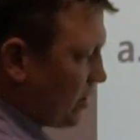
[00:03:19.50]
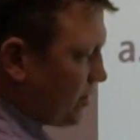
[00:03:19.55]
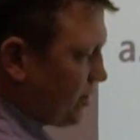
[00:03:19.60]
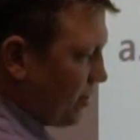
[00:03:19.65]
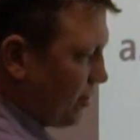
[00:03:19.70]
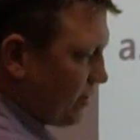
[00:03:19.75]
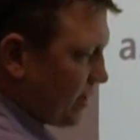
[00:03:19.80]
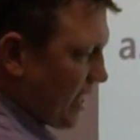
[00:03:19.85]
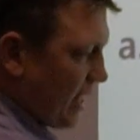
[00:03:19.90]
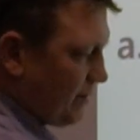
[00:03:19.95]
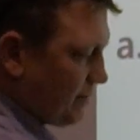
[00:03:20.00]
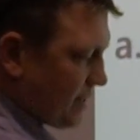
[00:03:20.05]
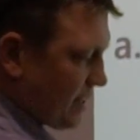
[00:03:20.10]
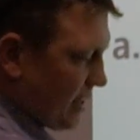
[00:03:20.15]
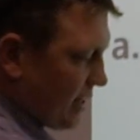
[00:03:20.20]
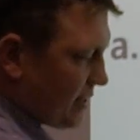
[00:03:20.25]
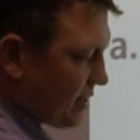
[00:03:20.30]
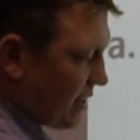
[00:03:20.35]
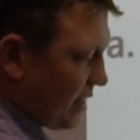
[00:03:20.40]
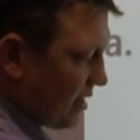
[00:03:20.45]
2 times
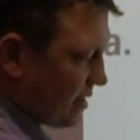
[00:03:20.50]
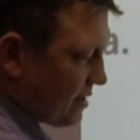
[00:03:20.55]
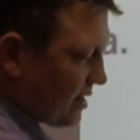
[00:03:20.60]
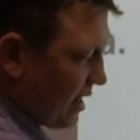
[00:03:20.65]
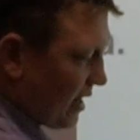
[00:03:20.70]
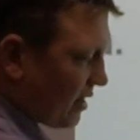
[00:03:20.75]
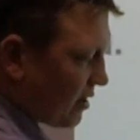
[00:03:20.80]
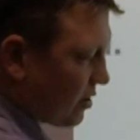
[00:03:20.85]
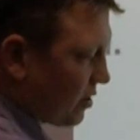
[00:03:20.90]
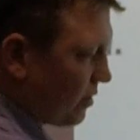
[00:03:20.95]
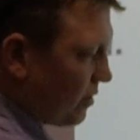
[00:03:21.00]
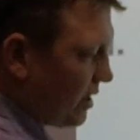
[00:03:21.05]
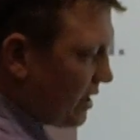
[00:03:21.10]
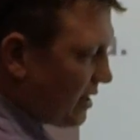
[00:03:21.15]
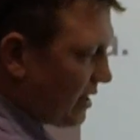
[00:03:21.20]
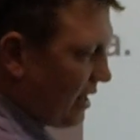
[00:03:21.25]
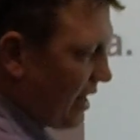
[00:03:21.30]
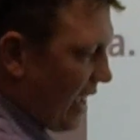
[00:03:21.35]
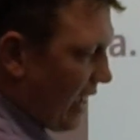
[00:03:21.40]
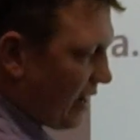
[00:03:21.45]
this is
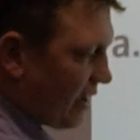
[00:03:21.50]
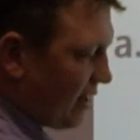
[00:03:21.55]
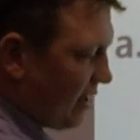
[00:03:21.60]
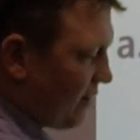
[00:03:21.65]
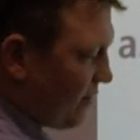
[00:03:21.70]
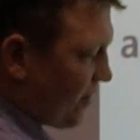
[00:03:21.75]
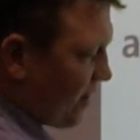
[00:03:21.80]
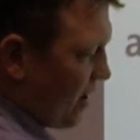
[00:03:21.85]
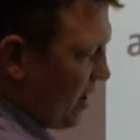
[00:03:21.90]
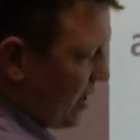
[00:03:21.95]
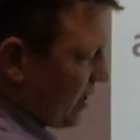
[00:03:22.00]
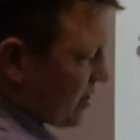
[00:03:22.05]
including the negative,